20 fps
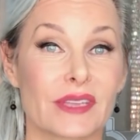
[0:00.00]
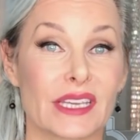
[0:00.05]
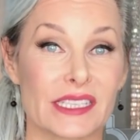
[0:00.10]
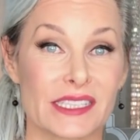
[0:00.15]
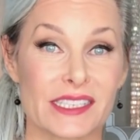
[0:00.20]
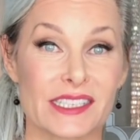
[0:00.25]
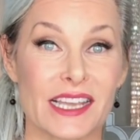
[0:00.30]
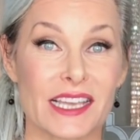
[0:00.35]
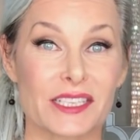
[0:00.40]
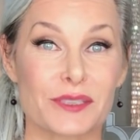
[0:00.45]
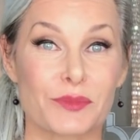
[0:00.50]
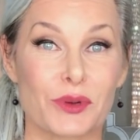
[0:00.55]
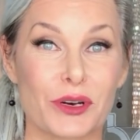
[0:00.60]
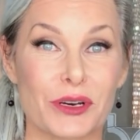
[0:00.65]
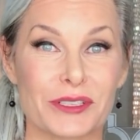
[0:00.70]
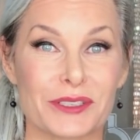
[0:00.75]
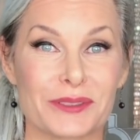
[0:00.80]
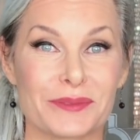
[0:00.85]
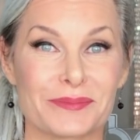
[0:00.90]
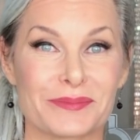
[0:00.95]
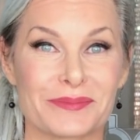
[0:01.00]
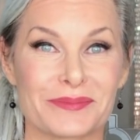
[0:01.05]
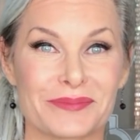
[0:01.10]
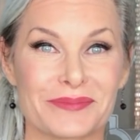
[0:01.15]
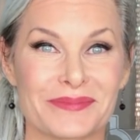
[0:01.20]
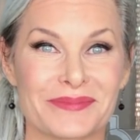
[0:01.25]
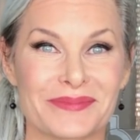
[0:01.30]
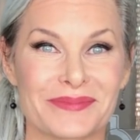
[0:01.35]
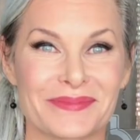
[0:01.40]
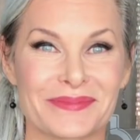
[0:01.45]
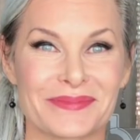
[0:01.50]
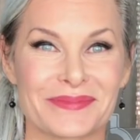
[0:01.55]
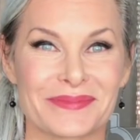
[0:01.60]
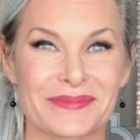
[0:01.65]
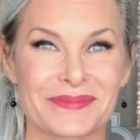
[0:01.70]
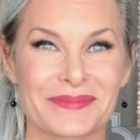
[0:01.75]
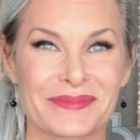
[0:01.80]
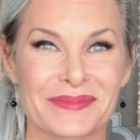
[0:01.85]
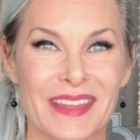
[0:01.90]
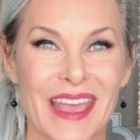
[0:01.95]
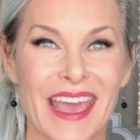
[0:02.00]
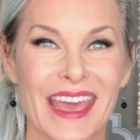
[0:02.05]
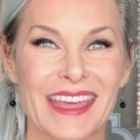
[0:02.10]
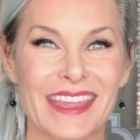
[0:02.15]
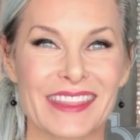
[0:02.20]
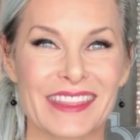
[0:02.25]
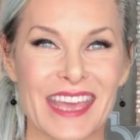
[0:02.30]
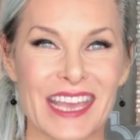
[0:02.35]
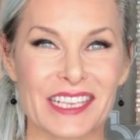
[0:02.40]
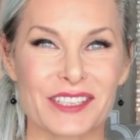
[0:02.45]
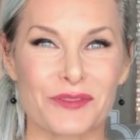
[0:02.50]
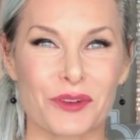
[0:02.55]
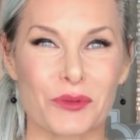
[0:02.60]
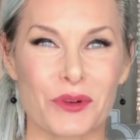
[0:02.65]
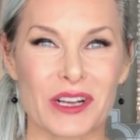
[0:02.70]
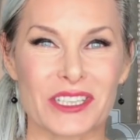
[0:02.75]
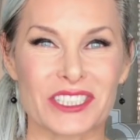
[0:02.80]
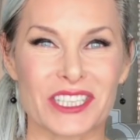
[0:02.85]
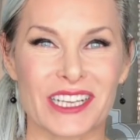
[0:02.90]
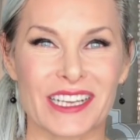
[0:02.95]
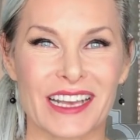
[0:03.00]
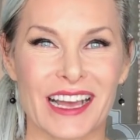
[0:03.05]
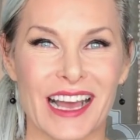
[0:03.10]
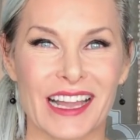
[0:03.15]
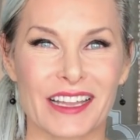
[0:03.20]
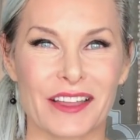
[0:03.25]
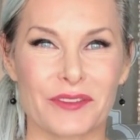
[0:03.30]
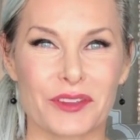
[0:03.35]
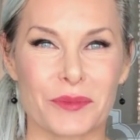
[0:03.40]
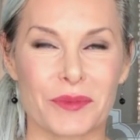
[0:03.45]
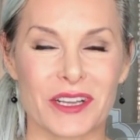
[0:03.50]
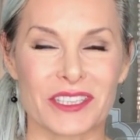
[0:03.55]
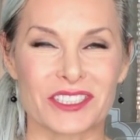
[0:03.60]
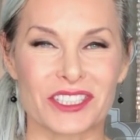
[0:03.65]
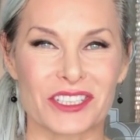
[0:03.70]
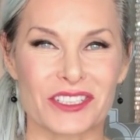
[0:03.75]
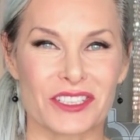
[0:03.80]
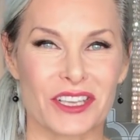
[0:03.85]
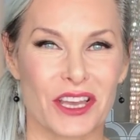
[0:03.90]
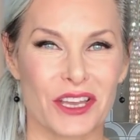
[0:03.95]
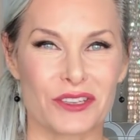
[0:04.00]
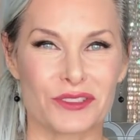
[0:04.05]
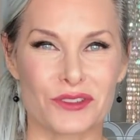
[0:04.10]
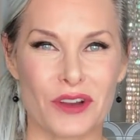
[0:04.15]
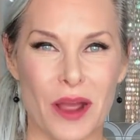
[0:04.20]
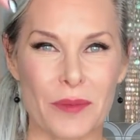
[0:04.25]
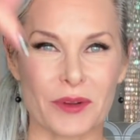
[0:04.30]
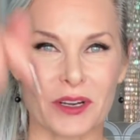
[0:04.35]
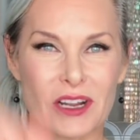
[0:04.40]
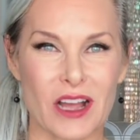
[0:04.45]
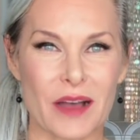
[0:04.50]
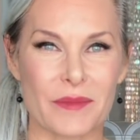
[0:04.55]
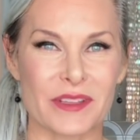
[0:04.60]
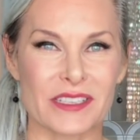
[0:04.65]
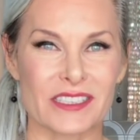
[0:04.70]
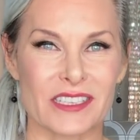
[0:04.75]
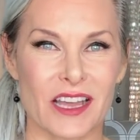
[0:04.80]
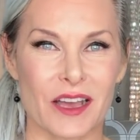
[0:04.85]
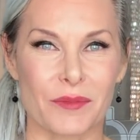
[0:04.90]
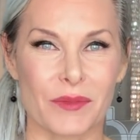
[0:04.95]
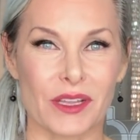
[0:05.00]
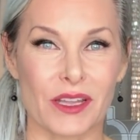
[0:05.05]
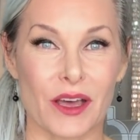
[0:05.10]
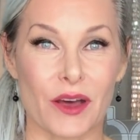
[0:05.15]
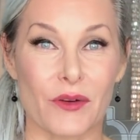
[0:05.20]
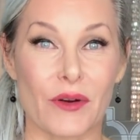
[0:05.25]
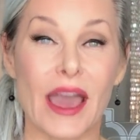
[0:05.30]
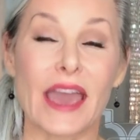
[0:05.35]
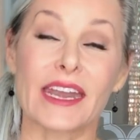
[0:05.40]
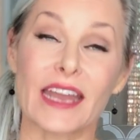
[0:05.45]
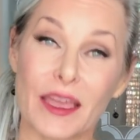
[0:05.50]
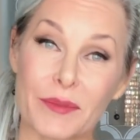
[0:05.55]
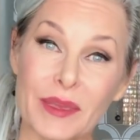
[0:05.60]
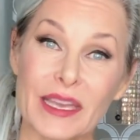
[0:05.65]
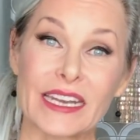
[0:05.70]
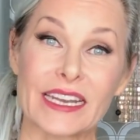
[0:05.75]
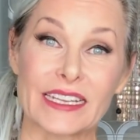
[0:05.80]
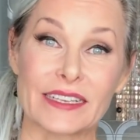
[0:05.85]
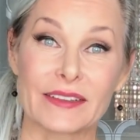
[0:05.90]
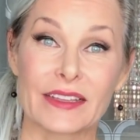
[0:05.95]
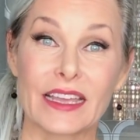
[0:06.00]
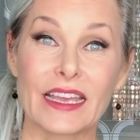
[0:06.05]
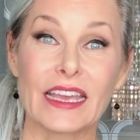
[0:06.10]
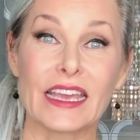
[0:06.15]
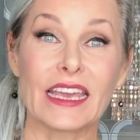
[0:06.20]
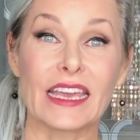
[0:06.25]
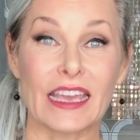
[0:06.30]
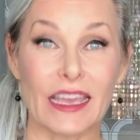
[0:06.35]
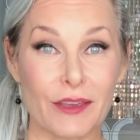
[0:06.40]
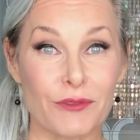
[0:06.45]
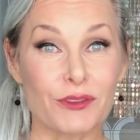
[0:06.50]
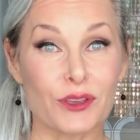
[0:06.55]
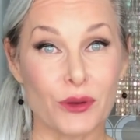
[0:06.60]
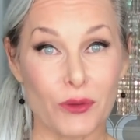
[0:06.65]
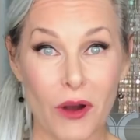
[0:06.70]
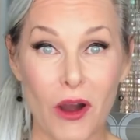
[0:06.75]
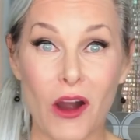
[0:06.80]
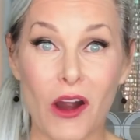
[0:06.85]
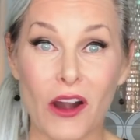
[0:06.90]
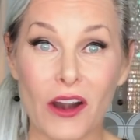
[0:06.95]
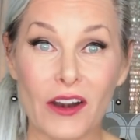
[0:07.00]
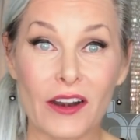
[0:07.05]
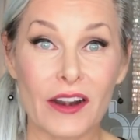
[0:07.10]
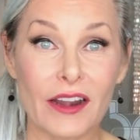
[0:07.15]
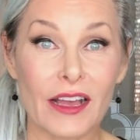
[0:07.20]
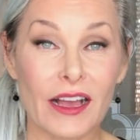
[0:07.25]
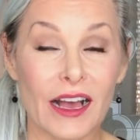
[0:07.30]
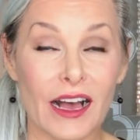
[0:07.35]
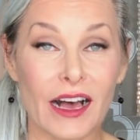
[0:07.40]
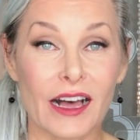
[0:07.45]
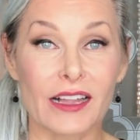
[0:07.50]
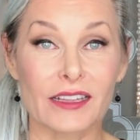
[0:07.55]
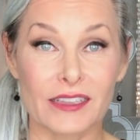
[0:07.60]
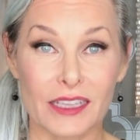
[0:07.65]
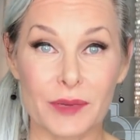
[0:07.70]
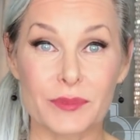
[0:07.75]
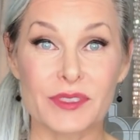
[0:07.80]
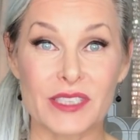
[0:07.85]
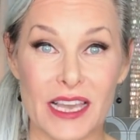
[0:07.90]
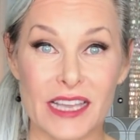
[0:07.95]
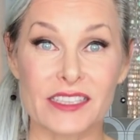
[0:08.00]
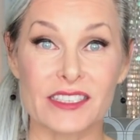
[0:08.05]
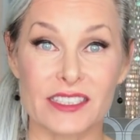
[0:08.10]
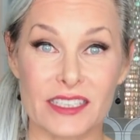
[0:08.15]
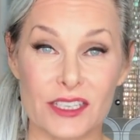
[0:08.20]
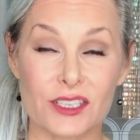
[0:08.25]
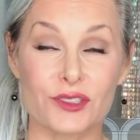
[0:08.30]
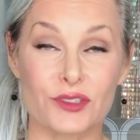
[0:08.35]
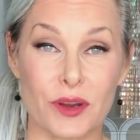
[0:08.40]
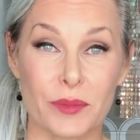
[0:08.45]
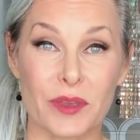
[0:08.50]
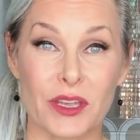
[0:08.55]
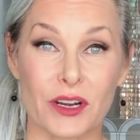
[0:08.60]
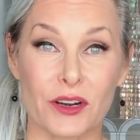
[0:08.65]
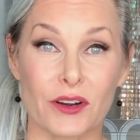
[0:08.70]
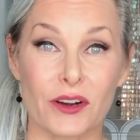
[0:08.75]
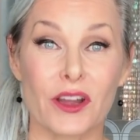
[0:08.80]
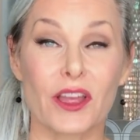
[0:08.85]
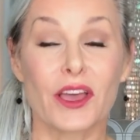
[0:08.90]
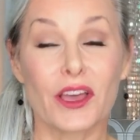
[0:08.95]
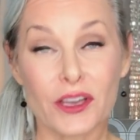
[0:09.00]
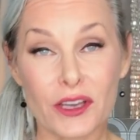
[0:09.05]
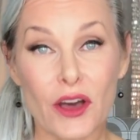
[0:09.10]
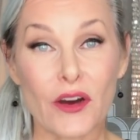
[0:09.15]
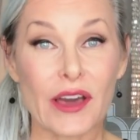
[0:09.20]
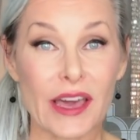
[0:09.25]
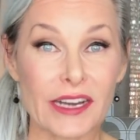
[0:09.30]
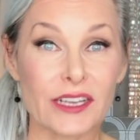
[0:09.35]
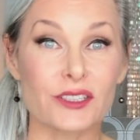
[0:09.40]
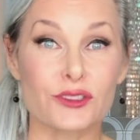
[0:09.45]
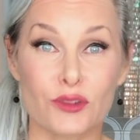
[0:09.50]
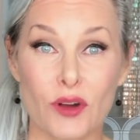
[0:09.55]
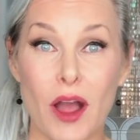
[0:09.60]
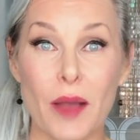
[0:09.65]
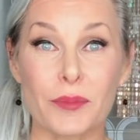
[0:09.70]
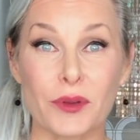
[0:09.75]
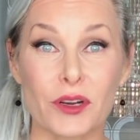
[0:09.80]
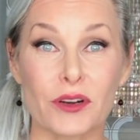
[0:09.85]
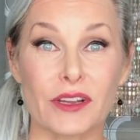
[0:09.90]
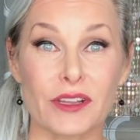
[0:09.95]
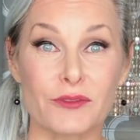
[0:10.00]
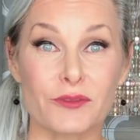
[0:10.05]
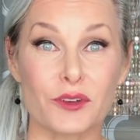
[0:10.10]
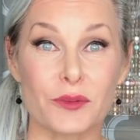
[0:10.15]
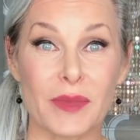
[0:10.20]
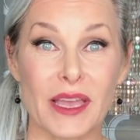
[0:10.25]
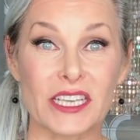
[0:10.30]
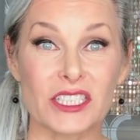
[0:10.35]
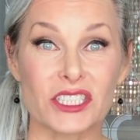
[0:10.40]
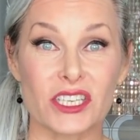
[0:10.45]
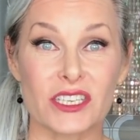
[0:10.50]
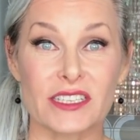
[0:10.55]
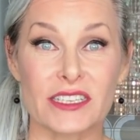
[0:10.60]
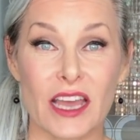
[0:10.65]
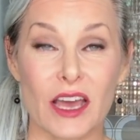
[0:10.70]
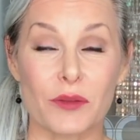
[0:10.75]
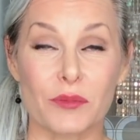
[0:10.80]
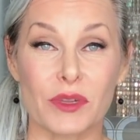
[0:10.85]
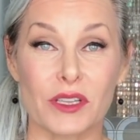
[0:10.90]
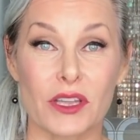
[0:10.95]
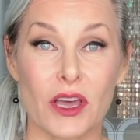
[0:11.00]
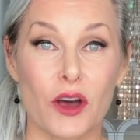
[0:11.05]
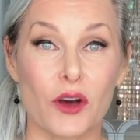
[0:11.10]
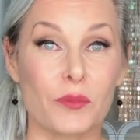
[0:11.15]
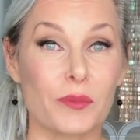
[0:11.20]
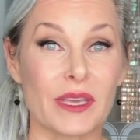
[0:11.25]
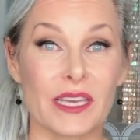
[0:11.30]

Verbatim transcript: It stays put. Thanks for watching. I love you bunches. Drop your comments down below, and I mean it. If you are a LipSense distributor, go ahead and drop your information down below